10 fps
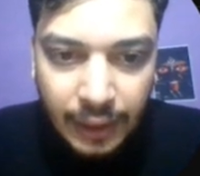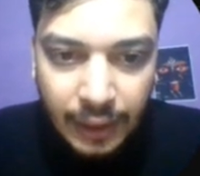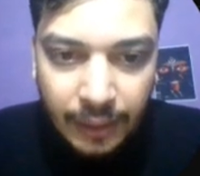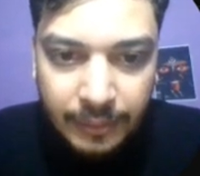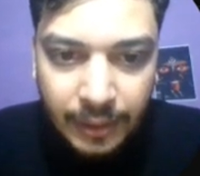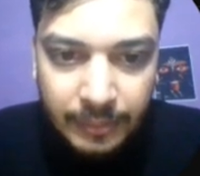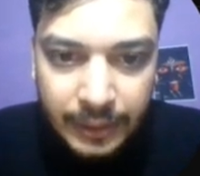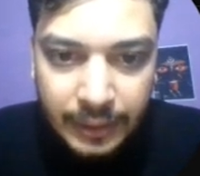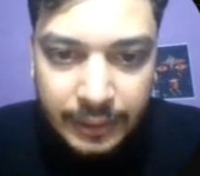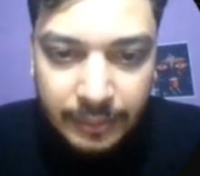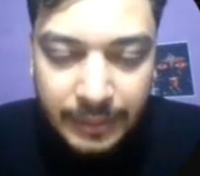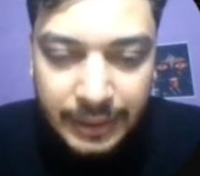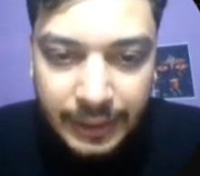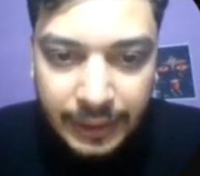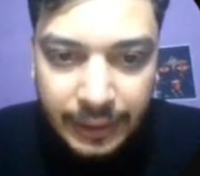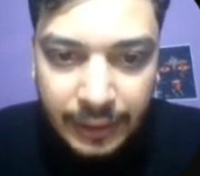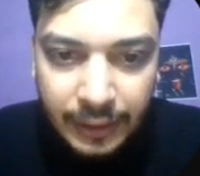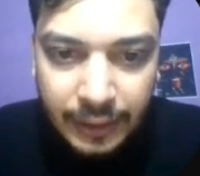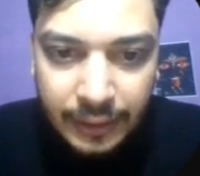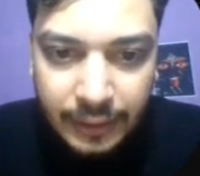I've committed some mistake
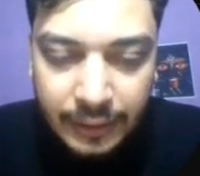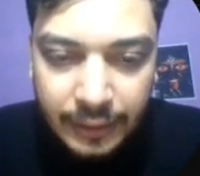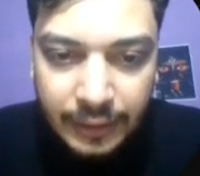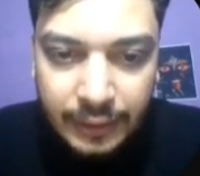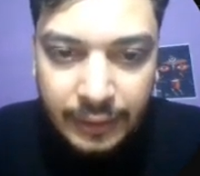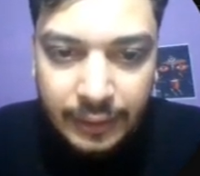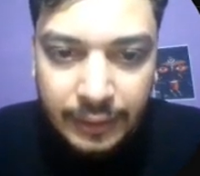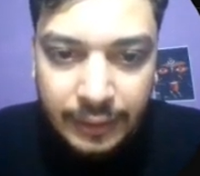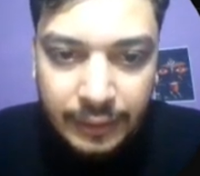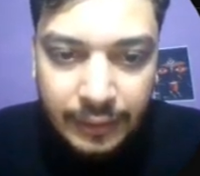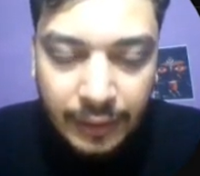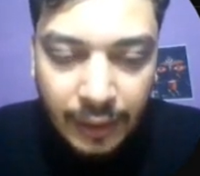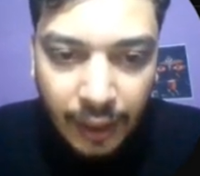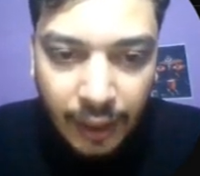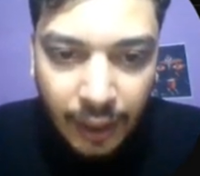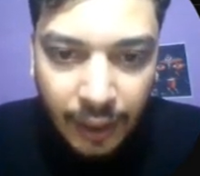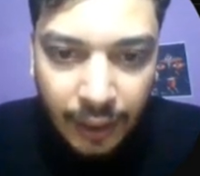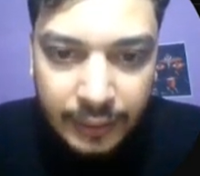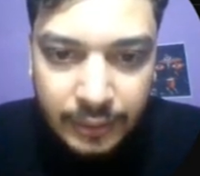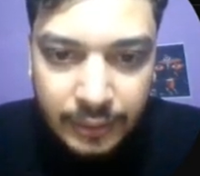here. Yeah,
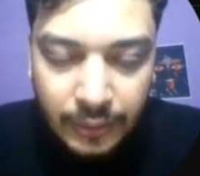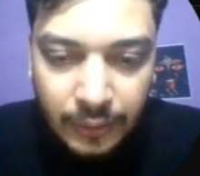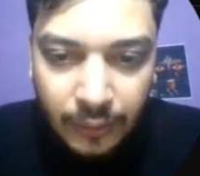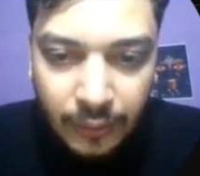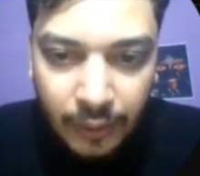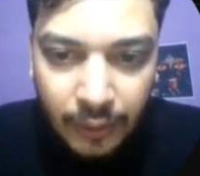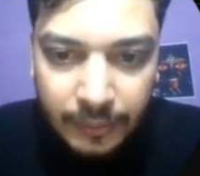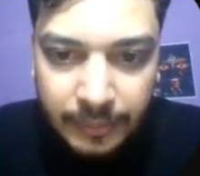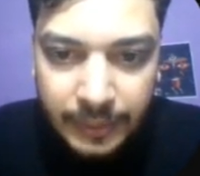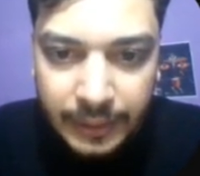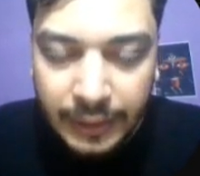it should not be the